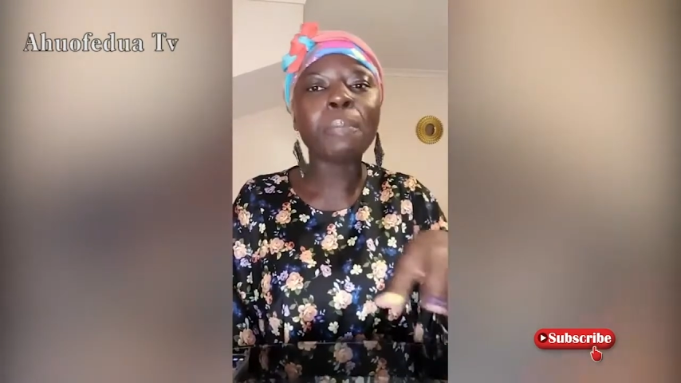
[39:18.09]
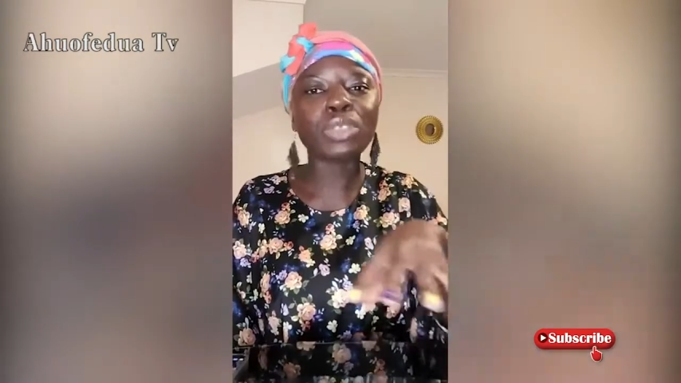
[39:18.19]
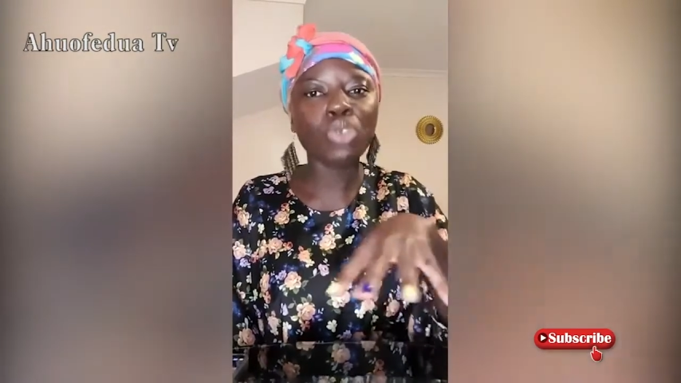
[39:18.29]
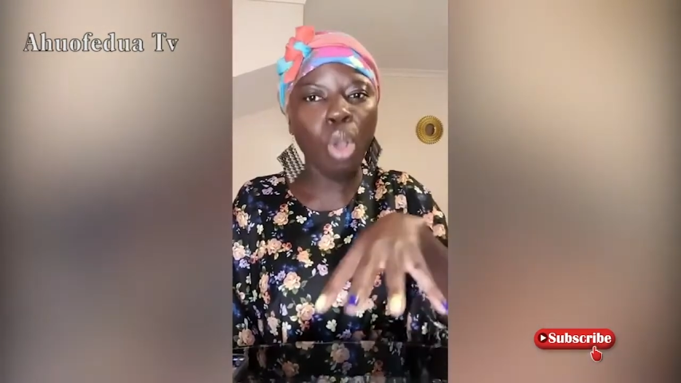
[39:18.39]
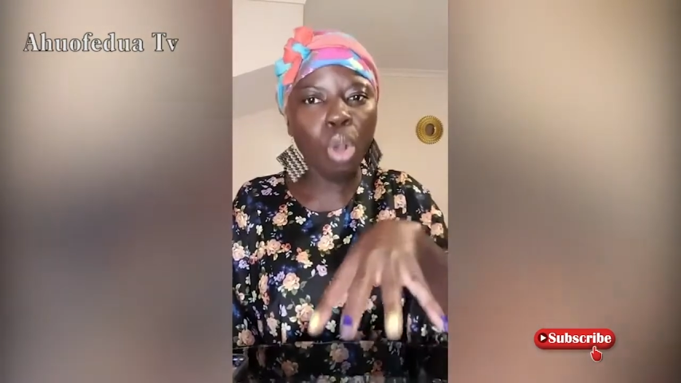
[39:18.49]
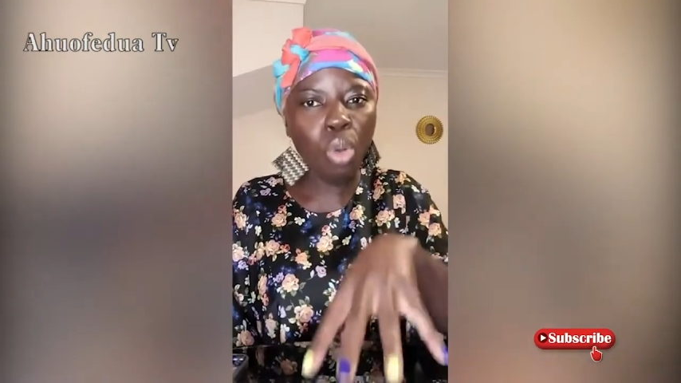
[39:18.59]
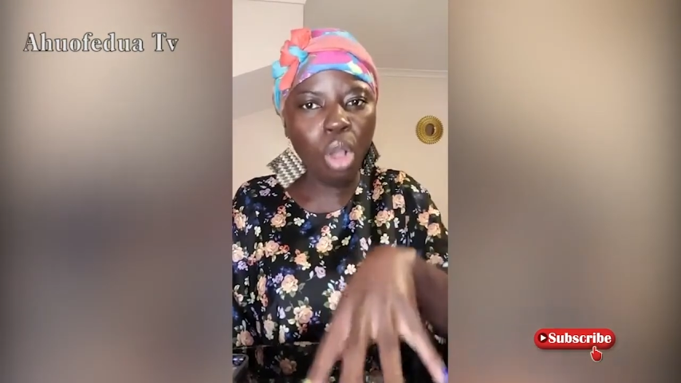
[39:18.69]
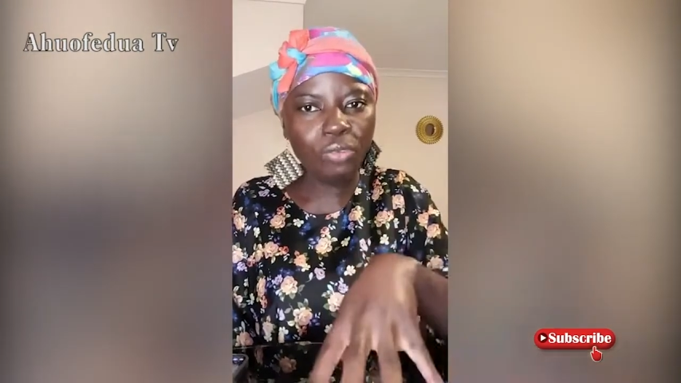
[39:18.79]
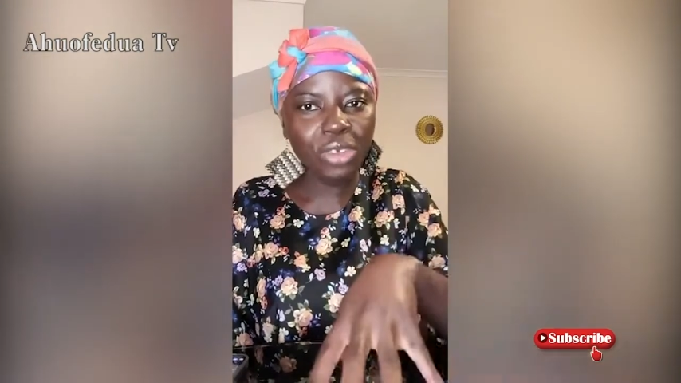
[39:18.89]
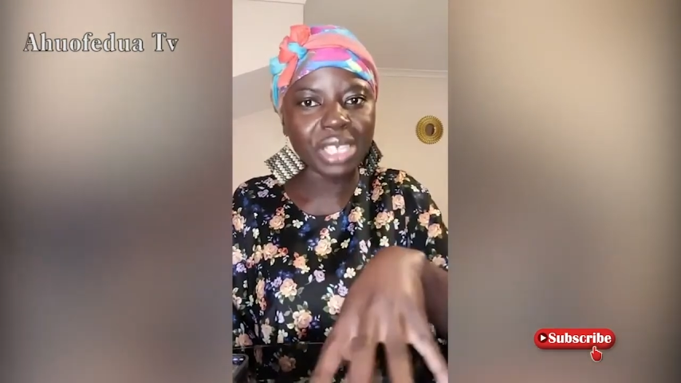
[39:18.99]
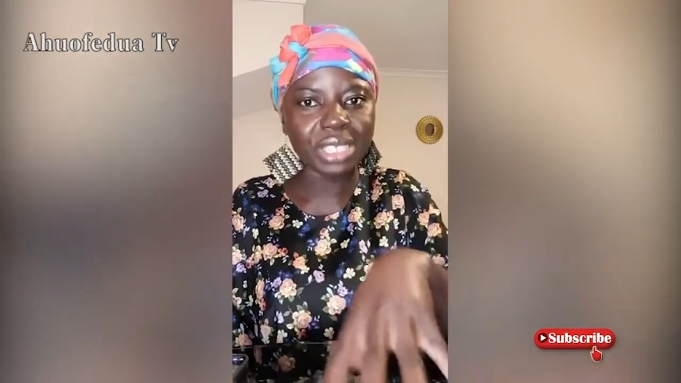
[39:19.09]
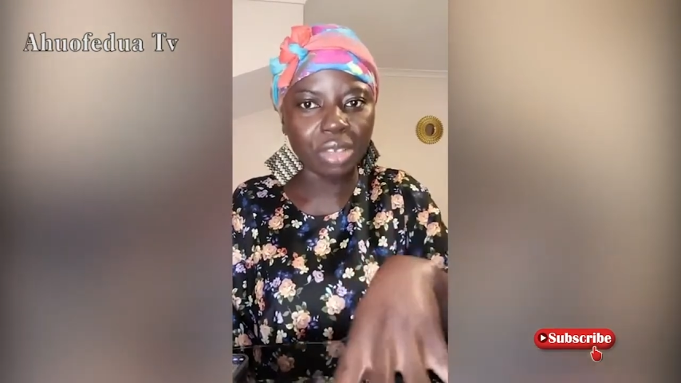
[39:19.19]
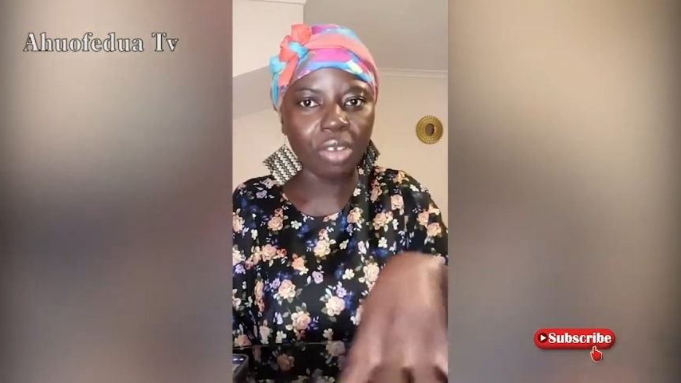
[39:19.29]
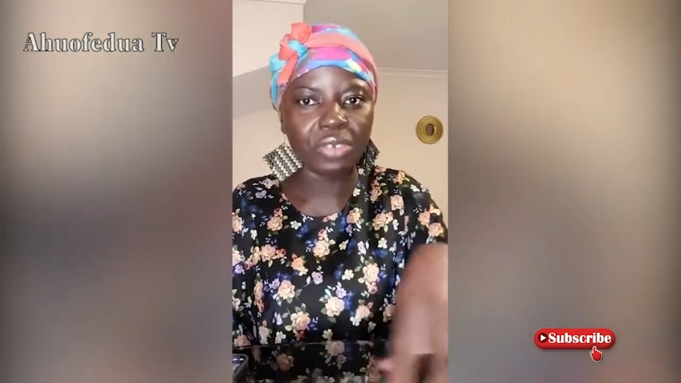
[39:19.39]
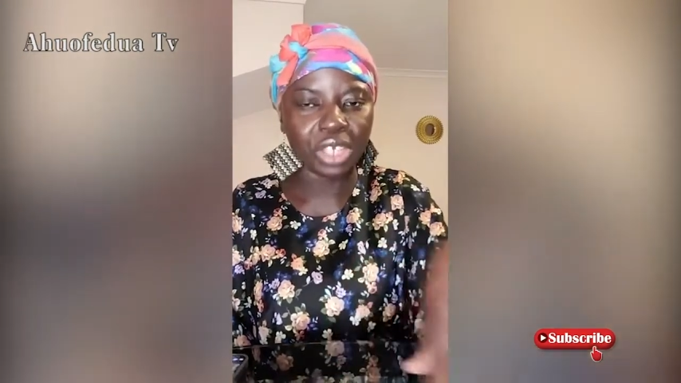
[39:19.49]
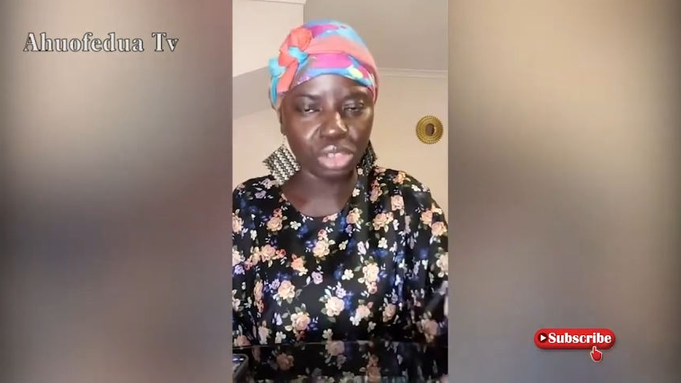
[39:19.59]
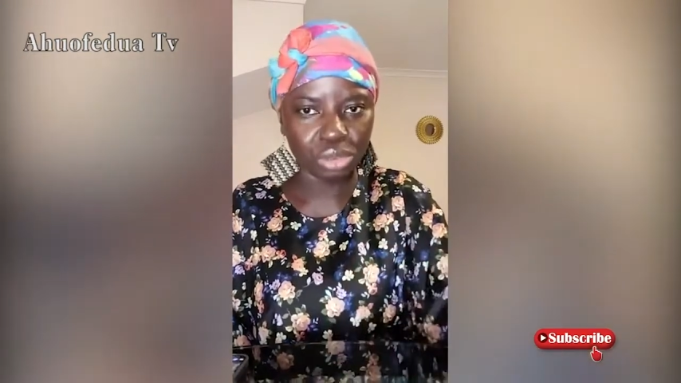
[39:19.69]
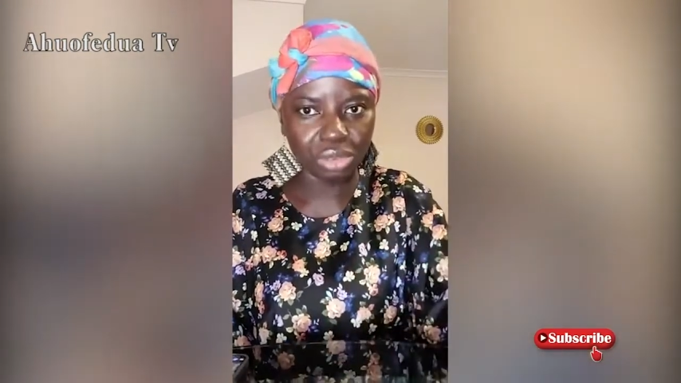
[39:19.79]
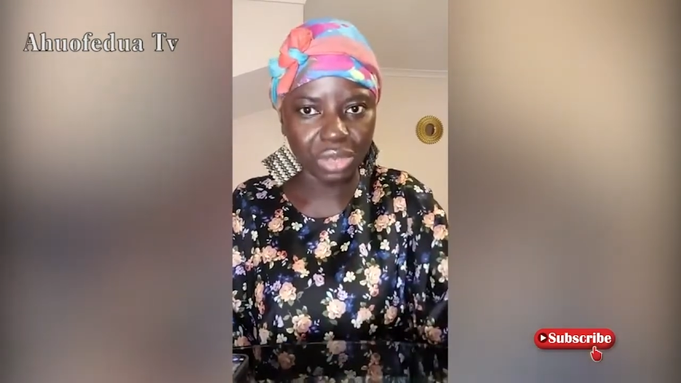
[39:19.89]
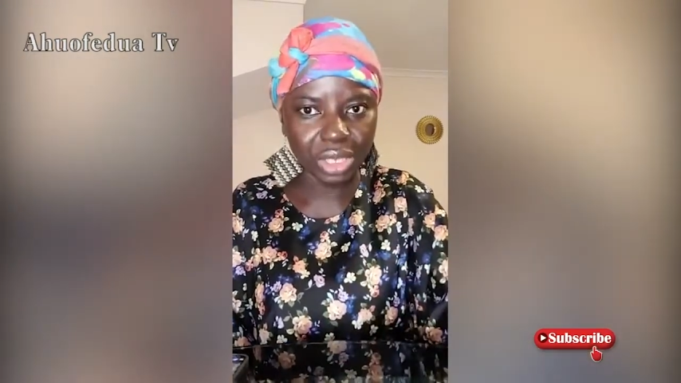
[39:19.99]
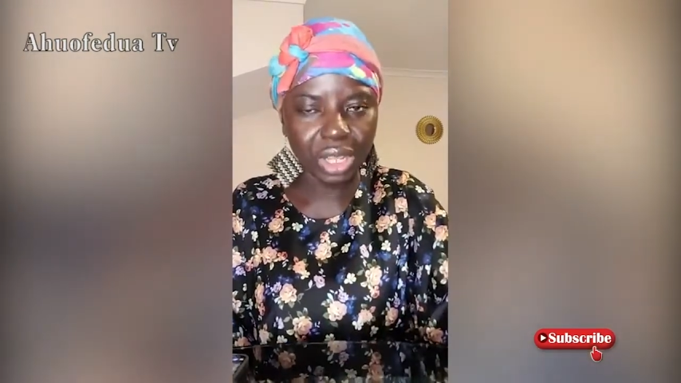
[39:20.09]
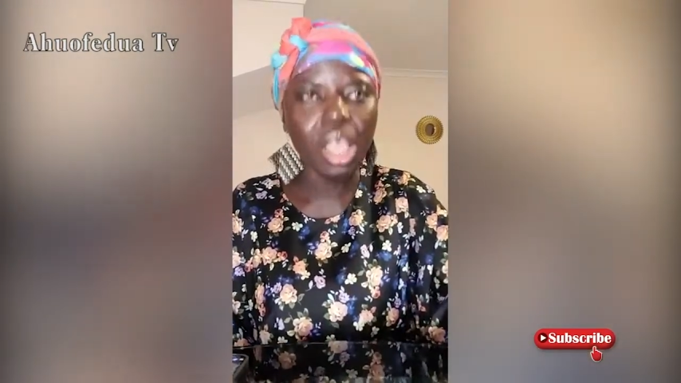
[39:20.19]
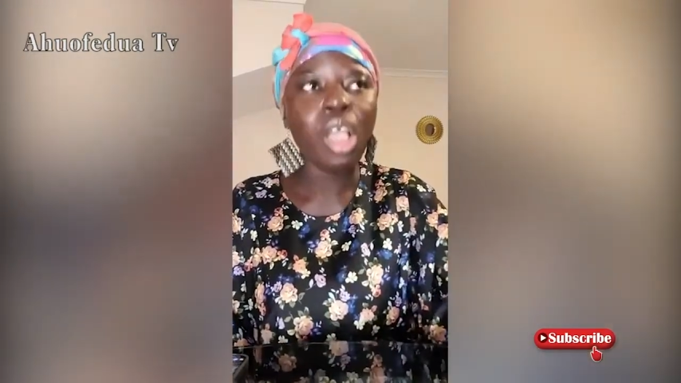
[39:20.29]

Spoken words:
But or call for the sake of the children.